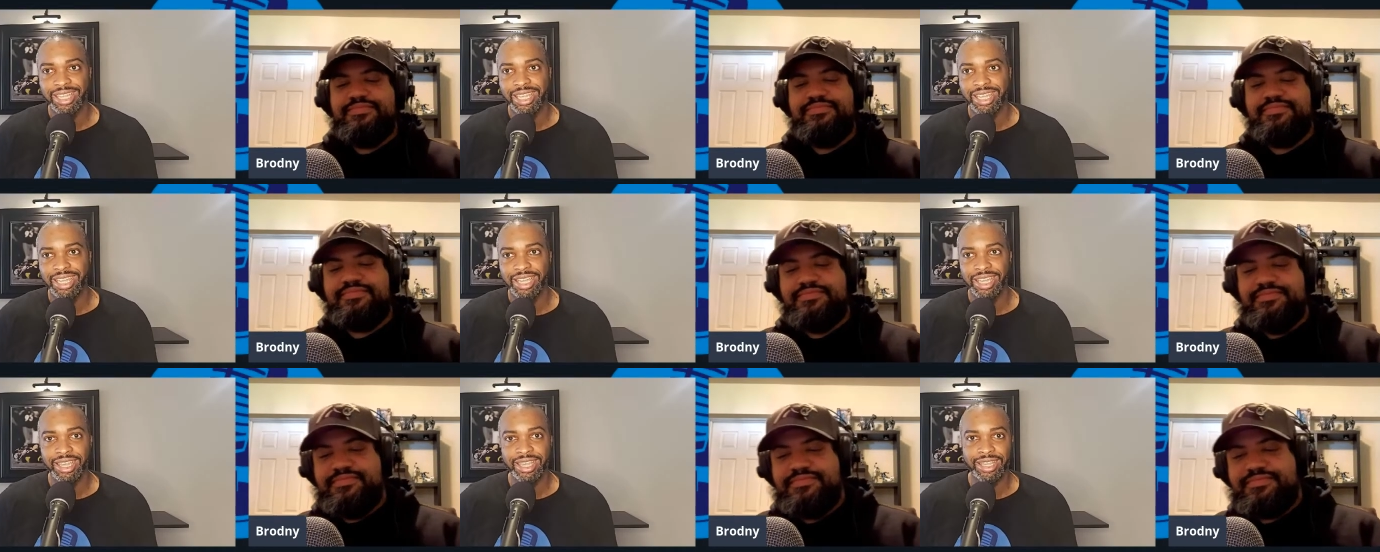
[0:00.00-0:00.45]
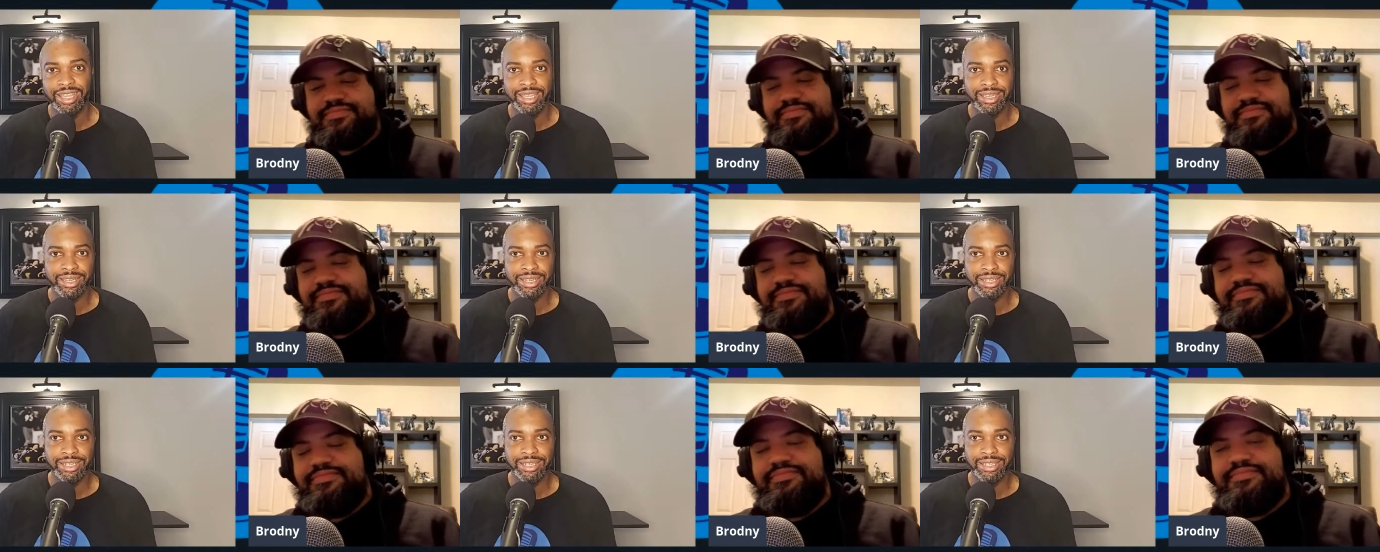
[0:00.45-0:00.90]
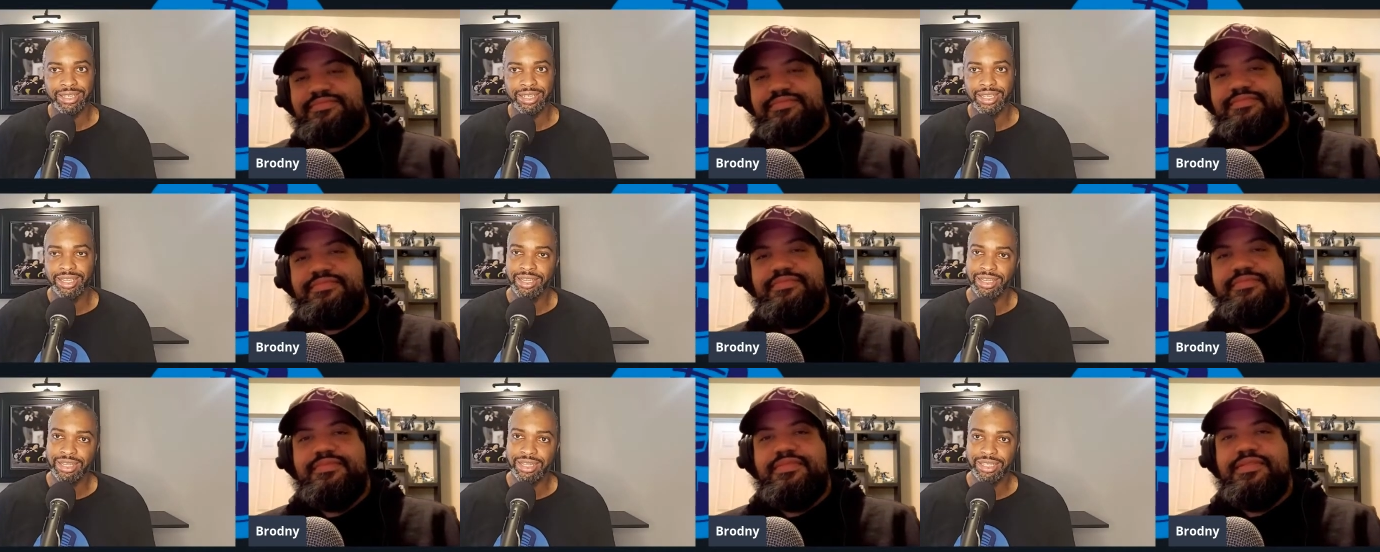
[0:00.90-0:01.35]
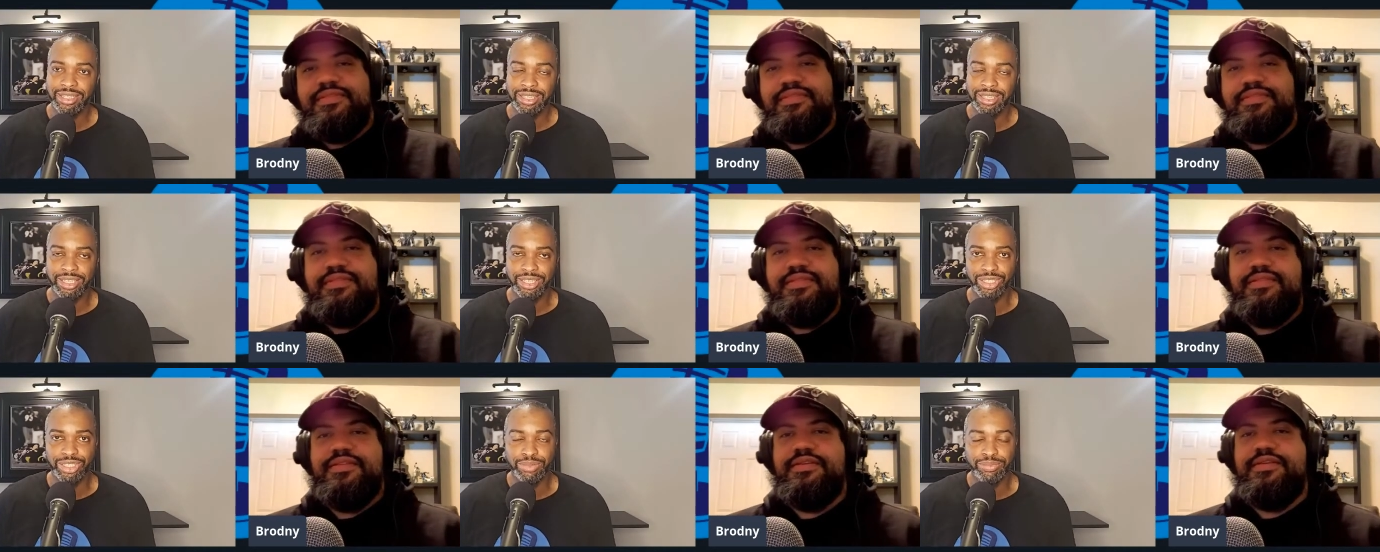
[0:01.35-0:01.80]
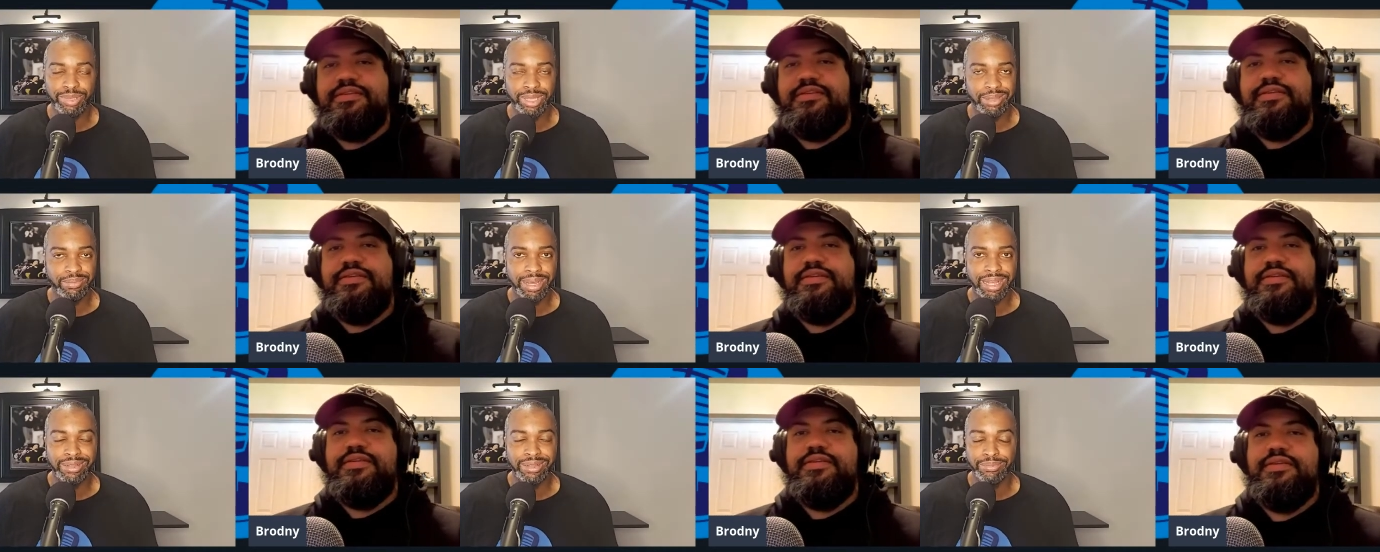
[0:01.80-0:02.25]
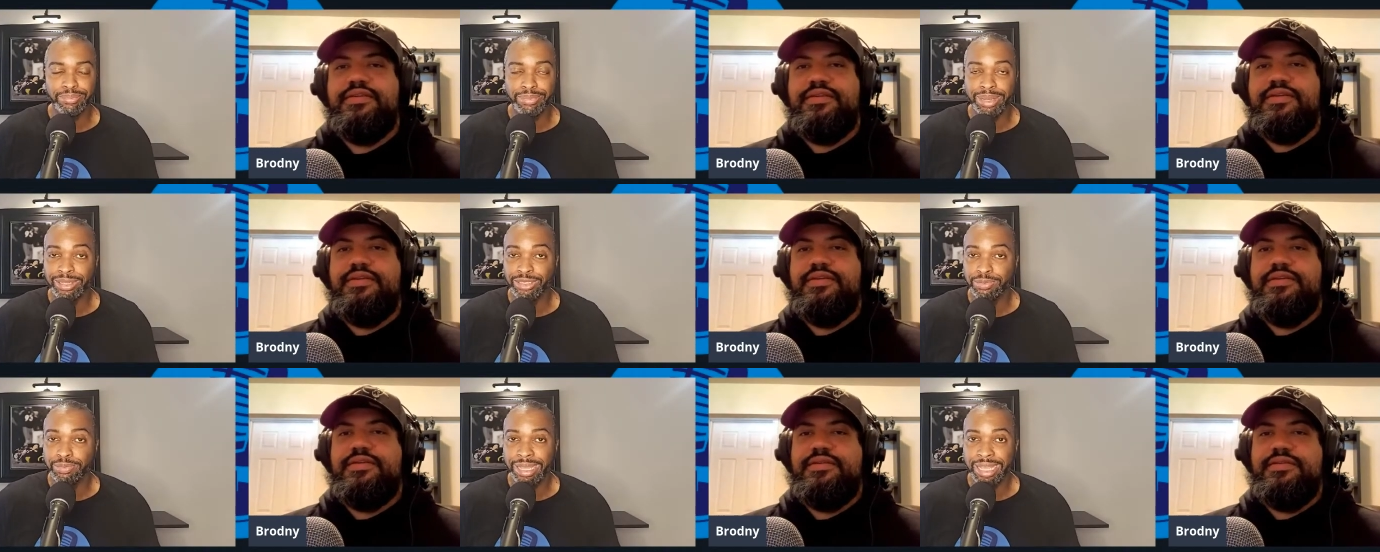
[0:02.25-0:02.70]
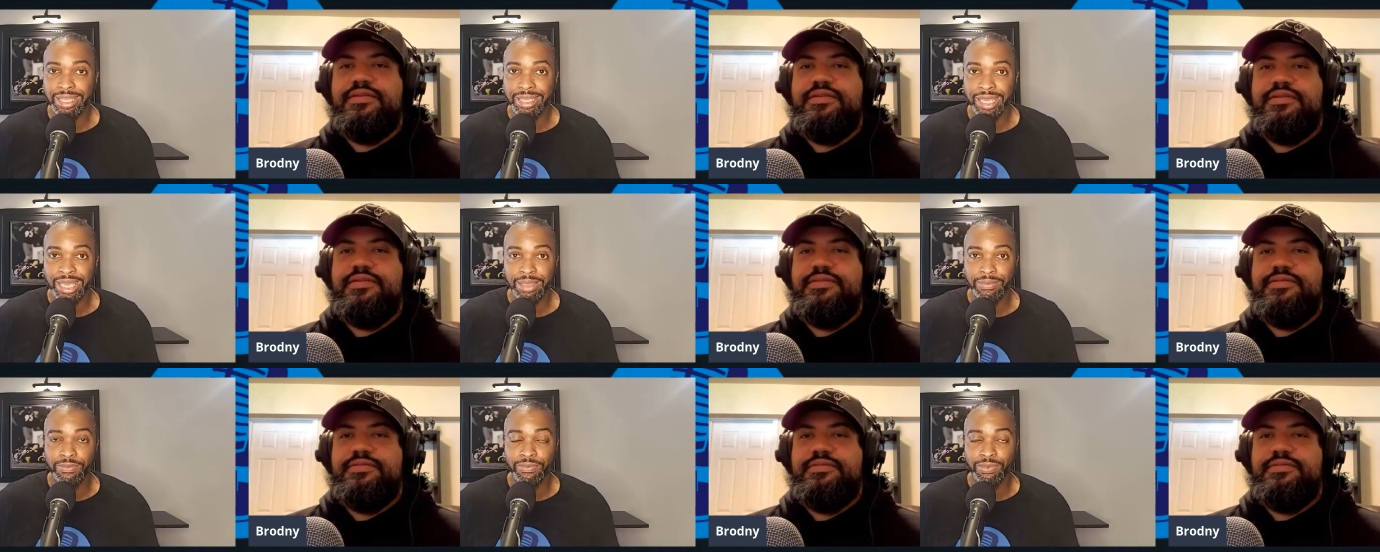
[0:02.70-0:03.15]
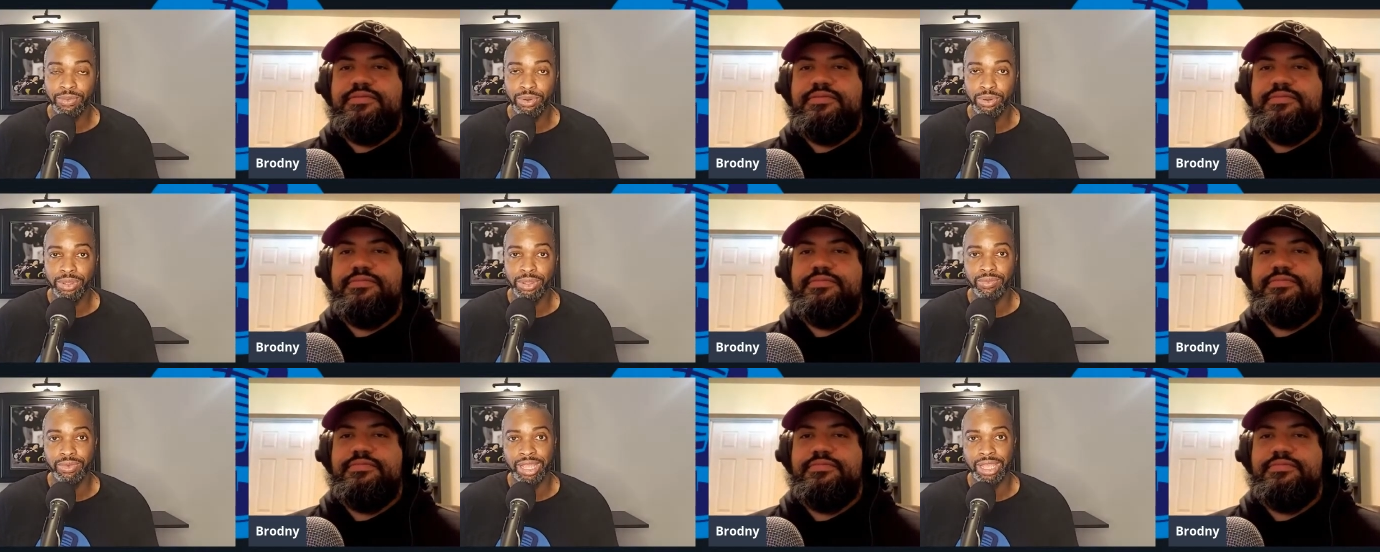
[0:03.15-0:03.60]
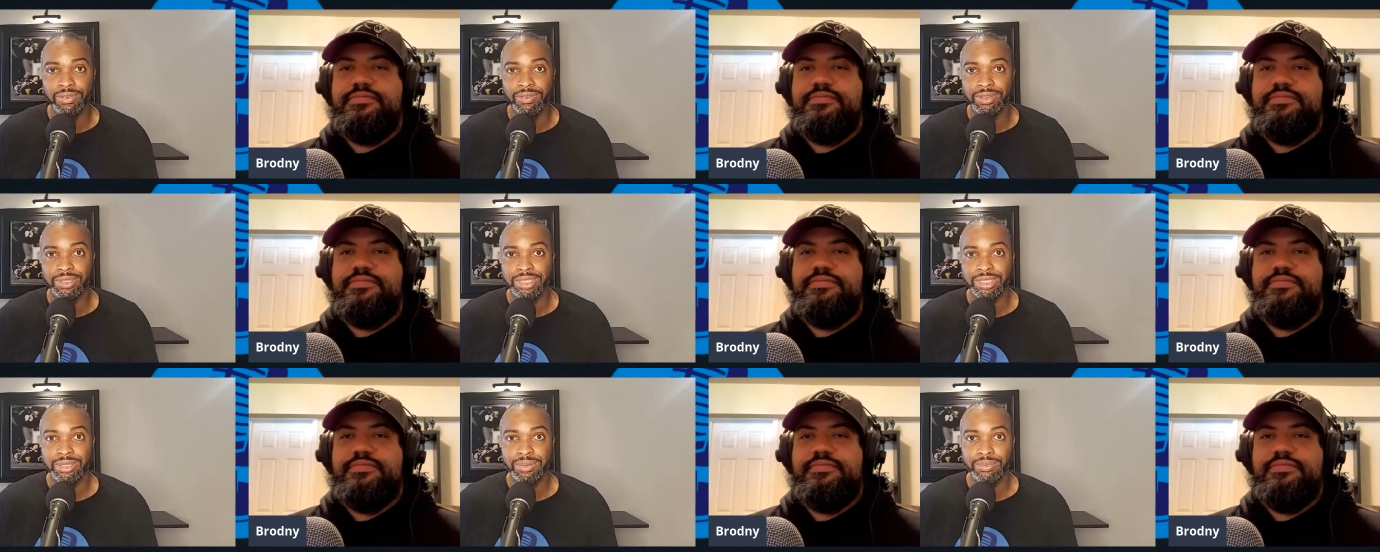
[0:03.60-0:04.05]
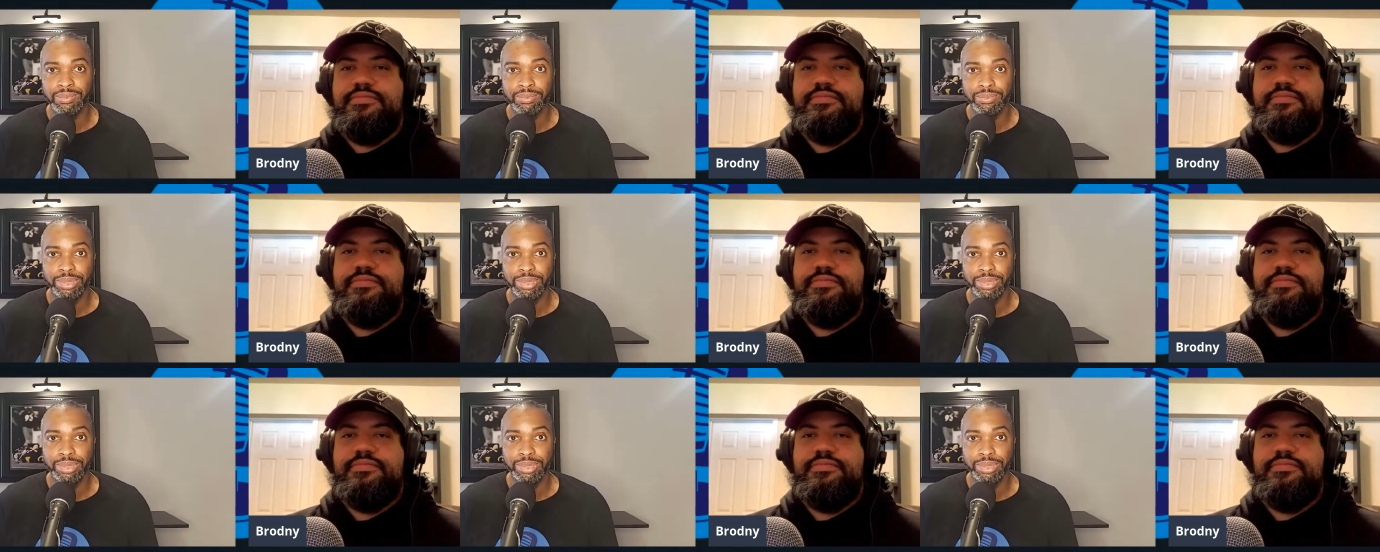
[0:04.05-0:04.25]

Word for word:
Speaker 1: And this should be a bounce back game for the Ravens,